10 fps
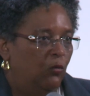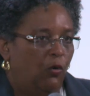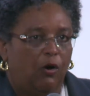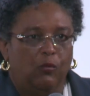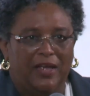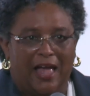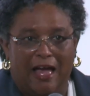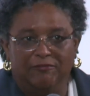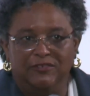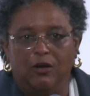What we
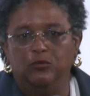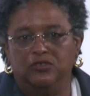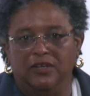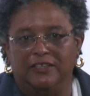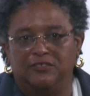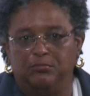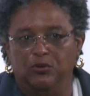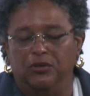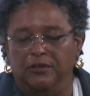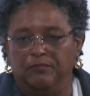have now to
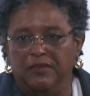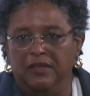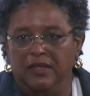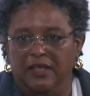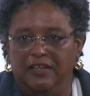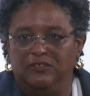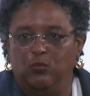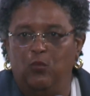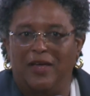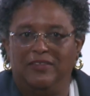explore is
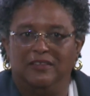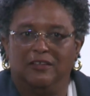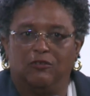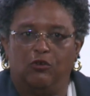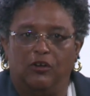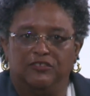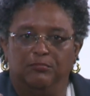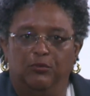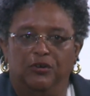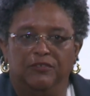whether the
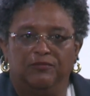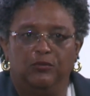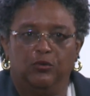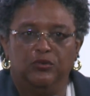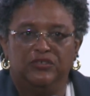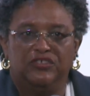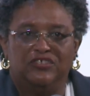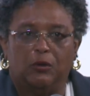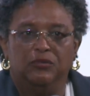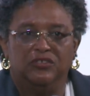cross-border flows
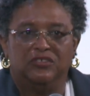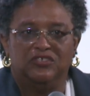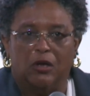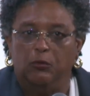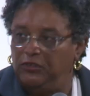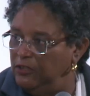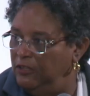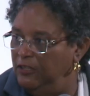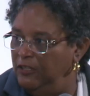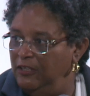south-south
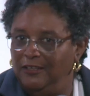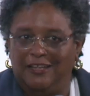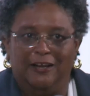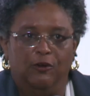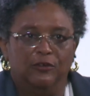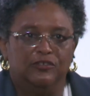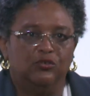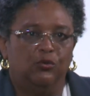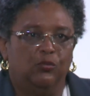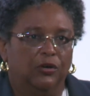can
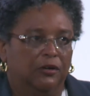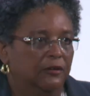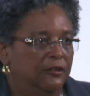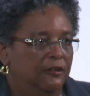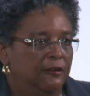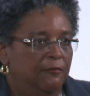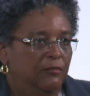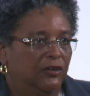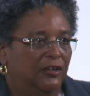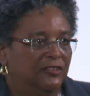also work,
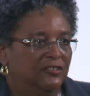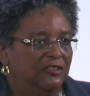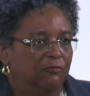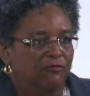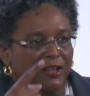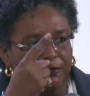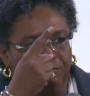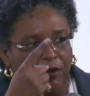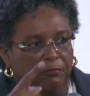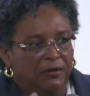because the real
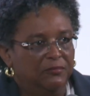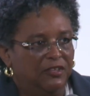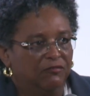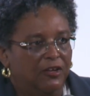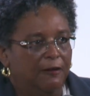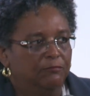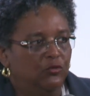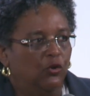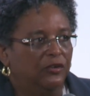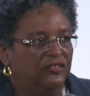problems have come
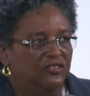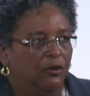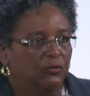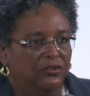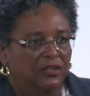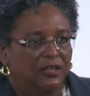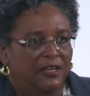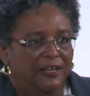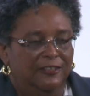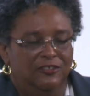north-south
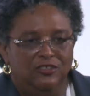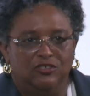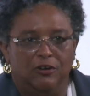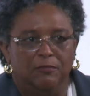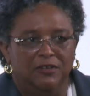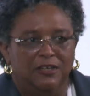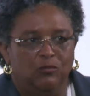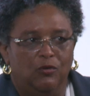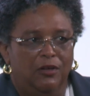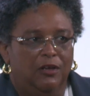in
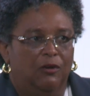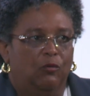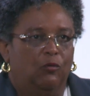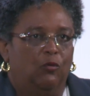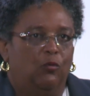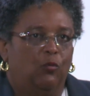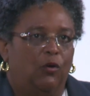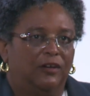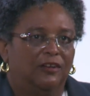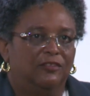determining
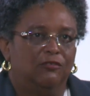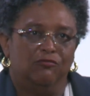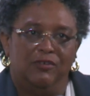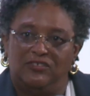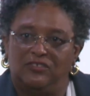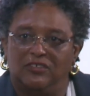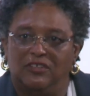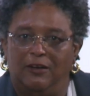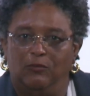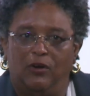what are the risks
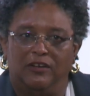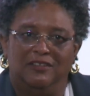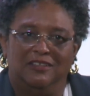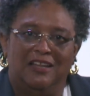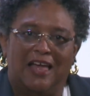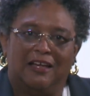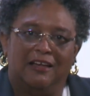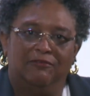and what is the lack